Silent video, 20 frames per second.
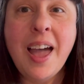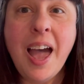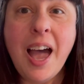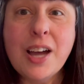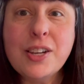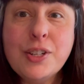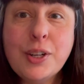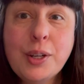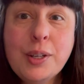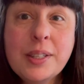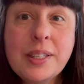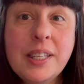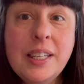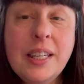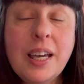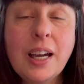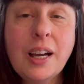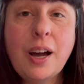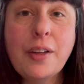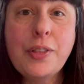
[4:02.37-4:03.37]
As you can
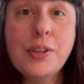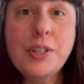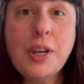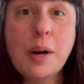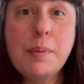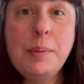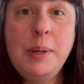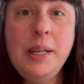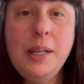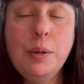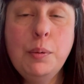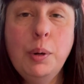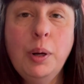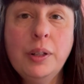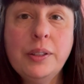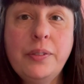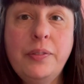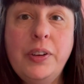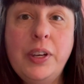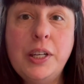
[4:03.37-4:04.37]
see, I got the Dominique
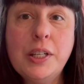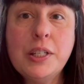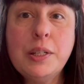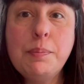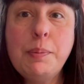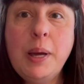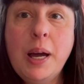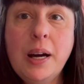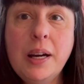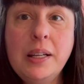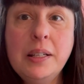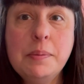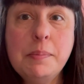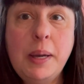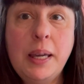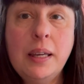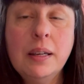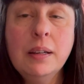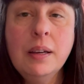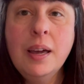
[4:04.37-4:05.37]
quilt finished behind
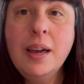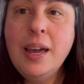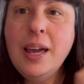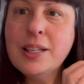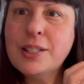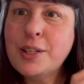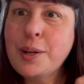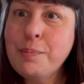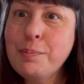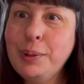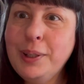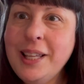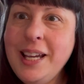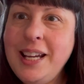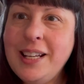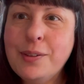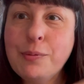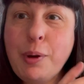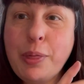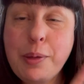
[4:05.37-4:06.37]
me. It's
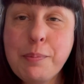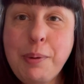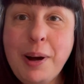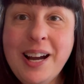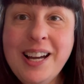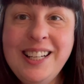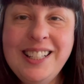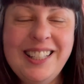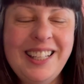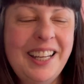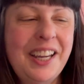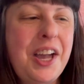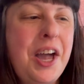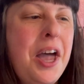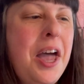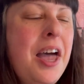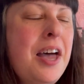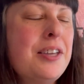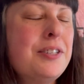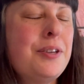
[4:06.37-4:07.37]
complete with a binding.
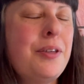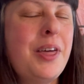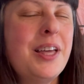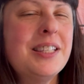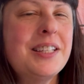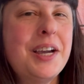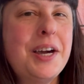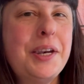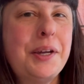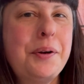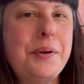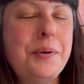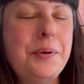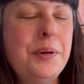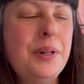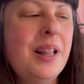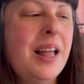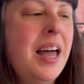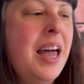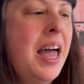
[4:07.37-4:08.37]
So that's kind of
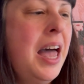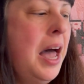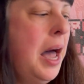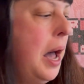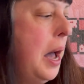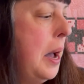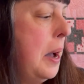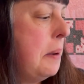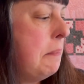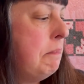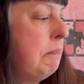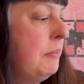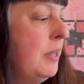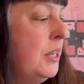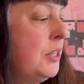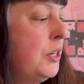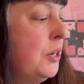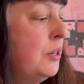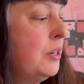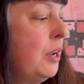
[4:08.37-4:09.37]
cool.
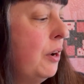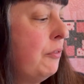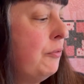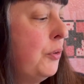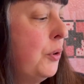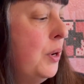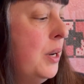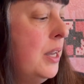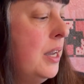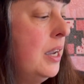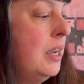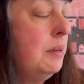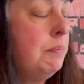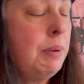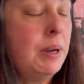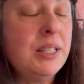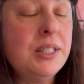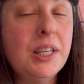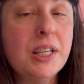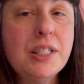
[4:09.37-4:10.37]
It turned out 48
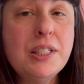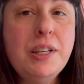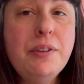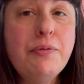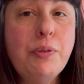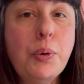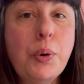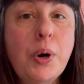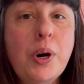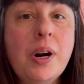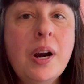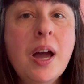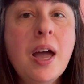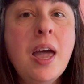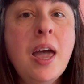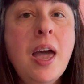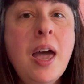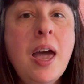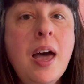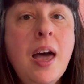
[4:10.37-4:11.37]
by 64.
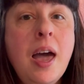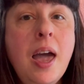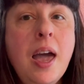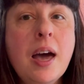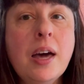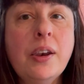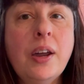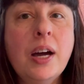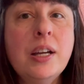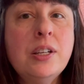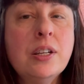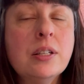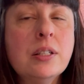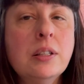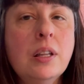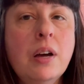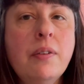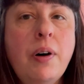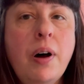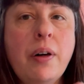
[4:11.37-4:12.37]
And I just
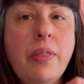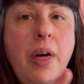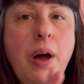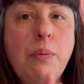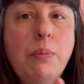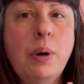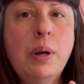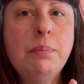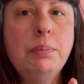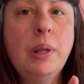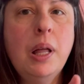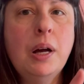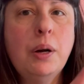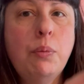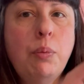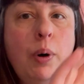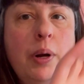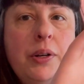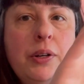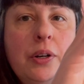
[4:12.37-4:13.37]
love how that
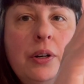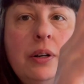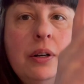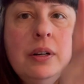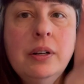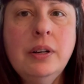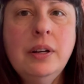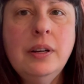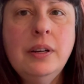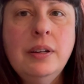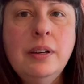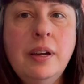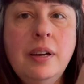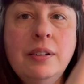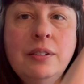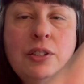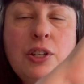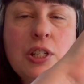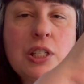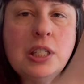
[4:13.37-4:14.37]
1-block wonder,
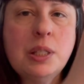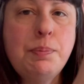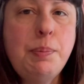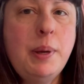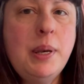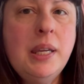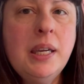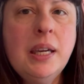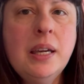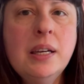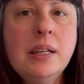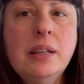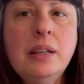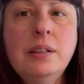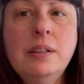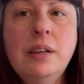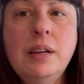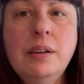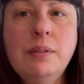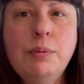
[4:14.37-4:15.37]
just spinning
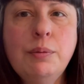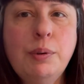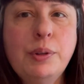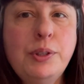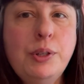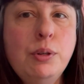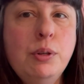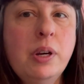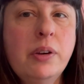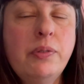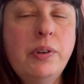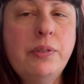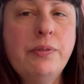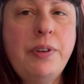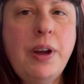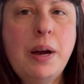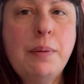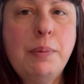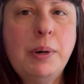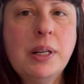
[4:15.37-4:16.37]
it with 2 different
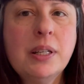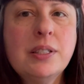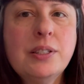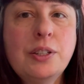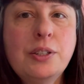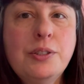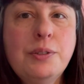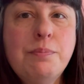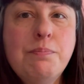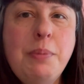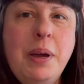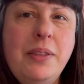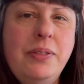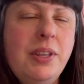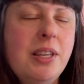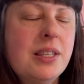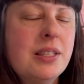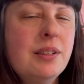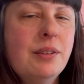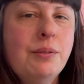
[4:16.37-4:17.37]
fabrics, made
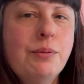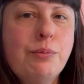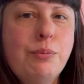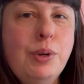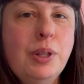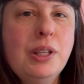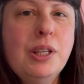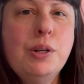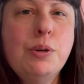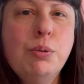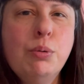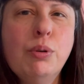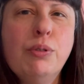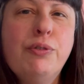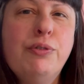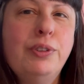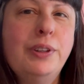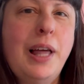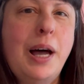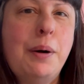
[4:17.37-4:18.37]
this really cool
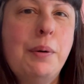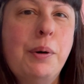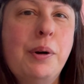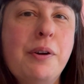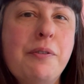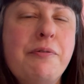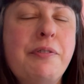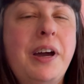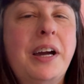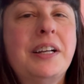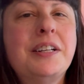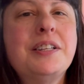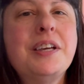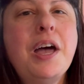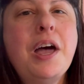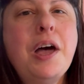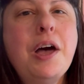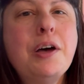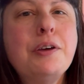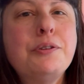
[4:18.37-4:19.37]
flower effect.
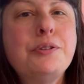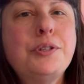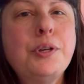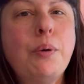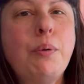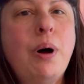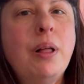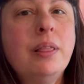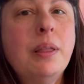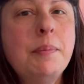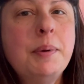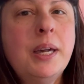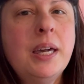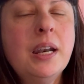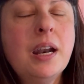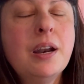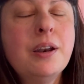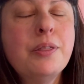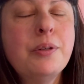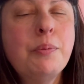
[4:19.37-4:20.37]
So let me
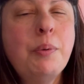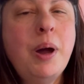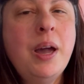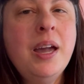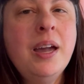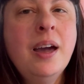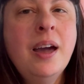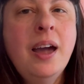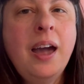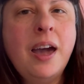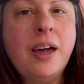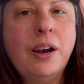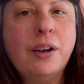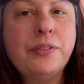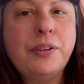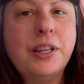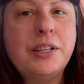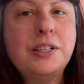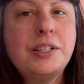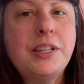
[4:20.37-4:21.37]
get out of the way and I'll
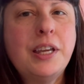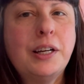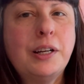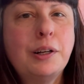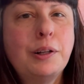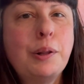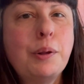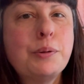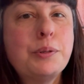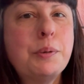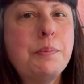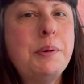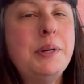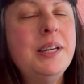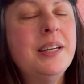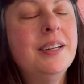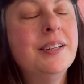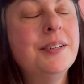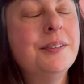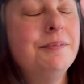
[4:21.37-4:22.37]
let you take a closer
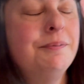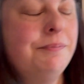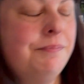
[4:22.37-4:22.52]
peek.